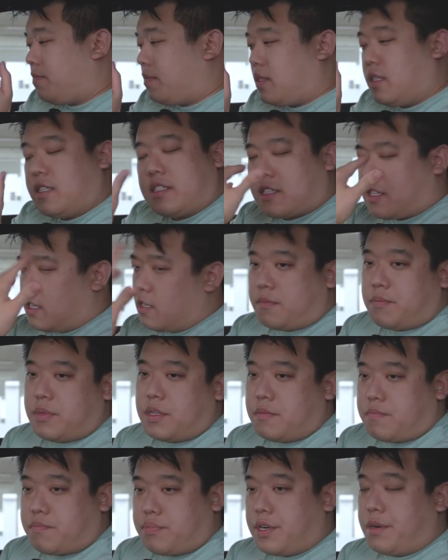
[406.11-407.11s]
it's gonna
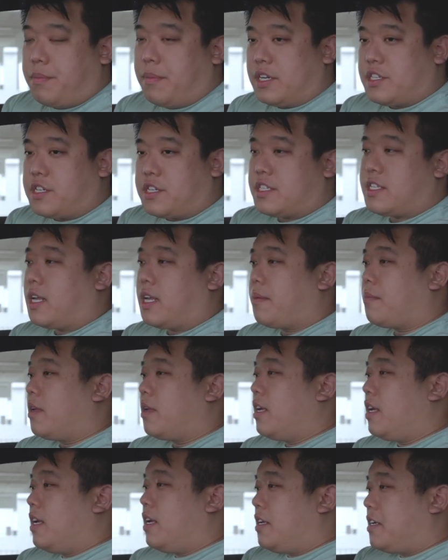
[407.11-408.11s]
be pretty much the same.
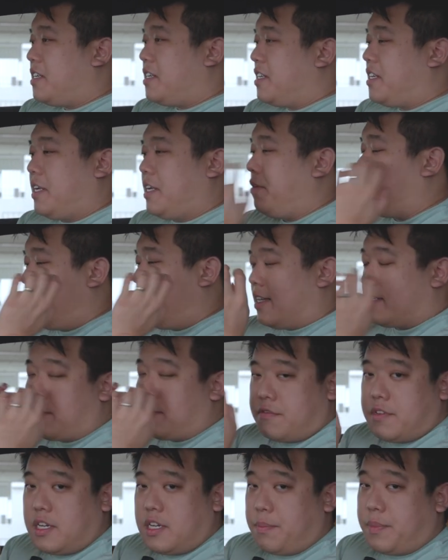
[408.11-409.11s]
The interior
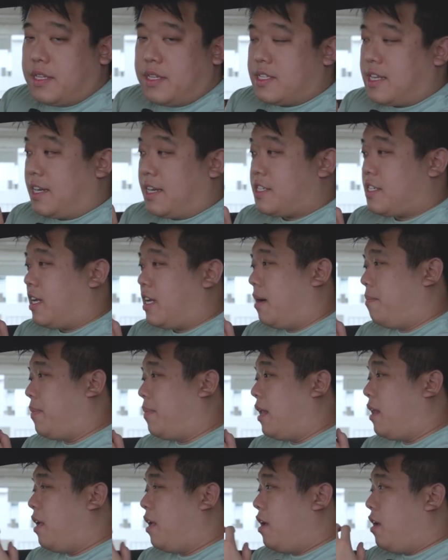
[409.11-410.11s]
hasn't really been touched up,
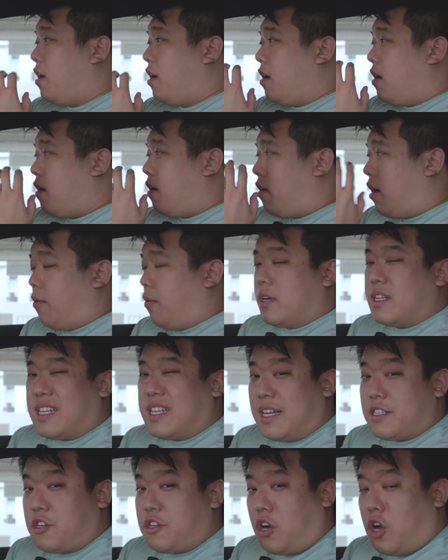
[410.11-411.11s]
but I want to
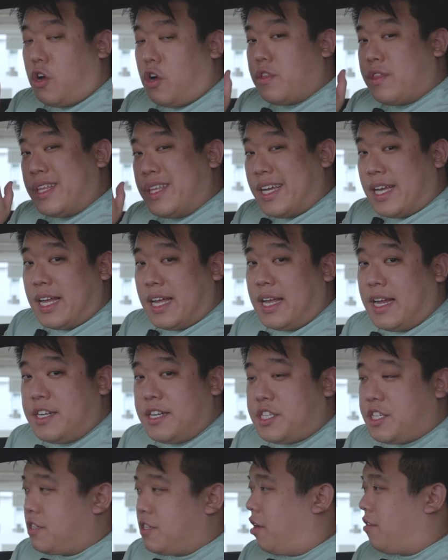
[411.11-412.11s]
touch on the
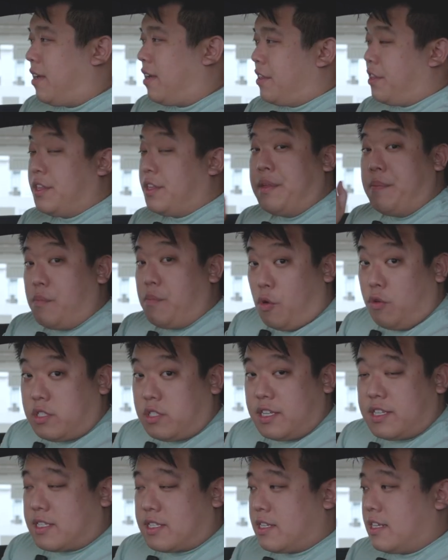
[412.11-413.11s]
engine, or rather the
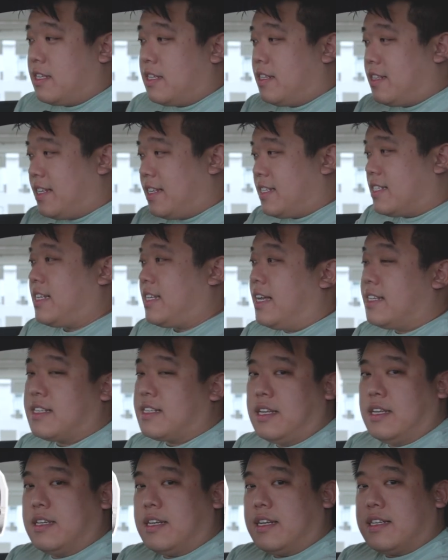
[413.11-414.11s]
motors. This has
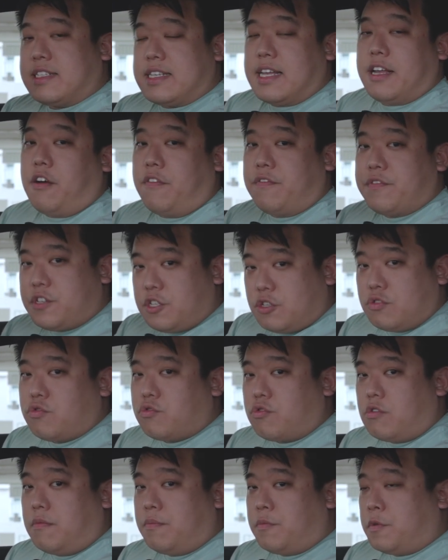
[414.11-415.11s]
a set of new
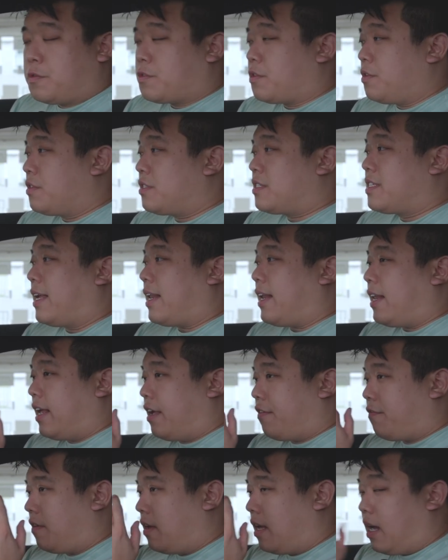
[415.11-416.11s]
dome motors that
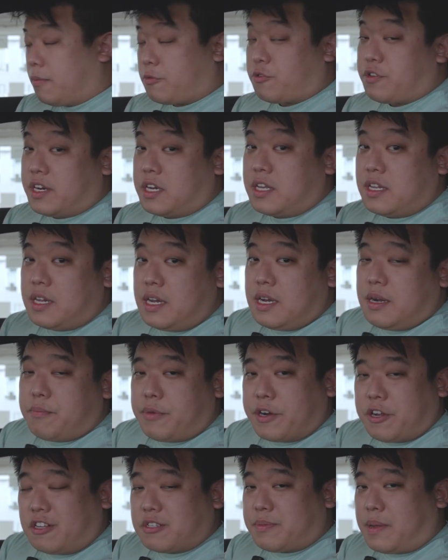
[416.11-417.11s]
have upgraded
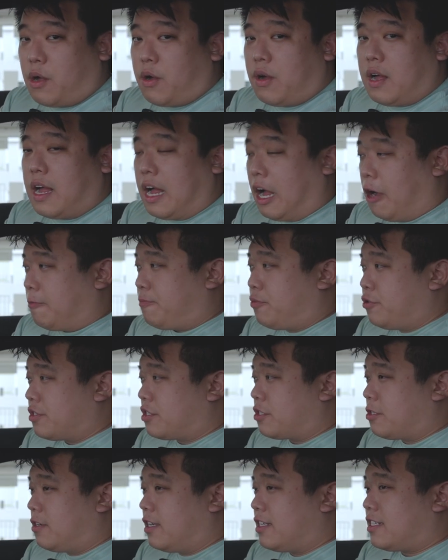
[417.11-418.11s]
brake horsepower
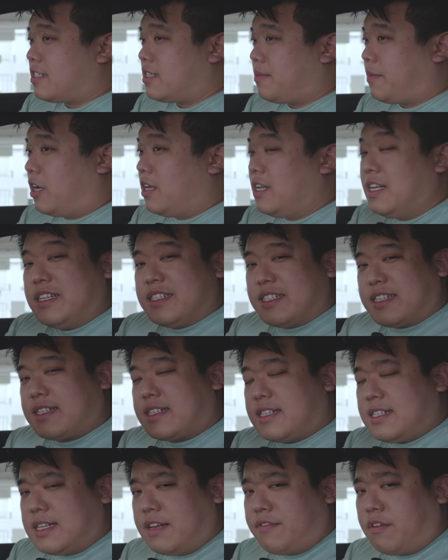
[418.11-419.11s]
output, so it's about
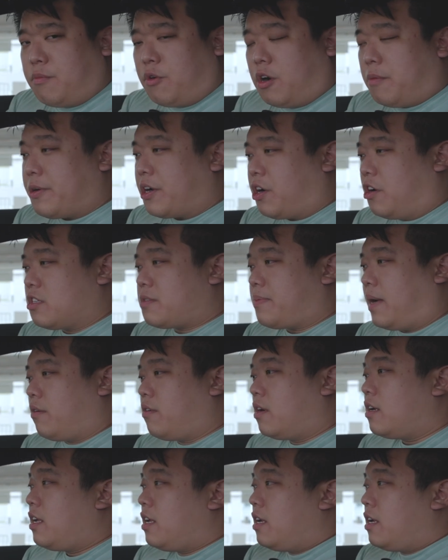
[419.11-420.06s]
67 more brake horsepower,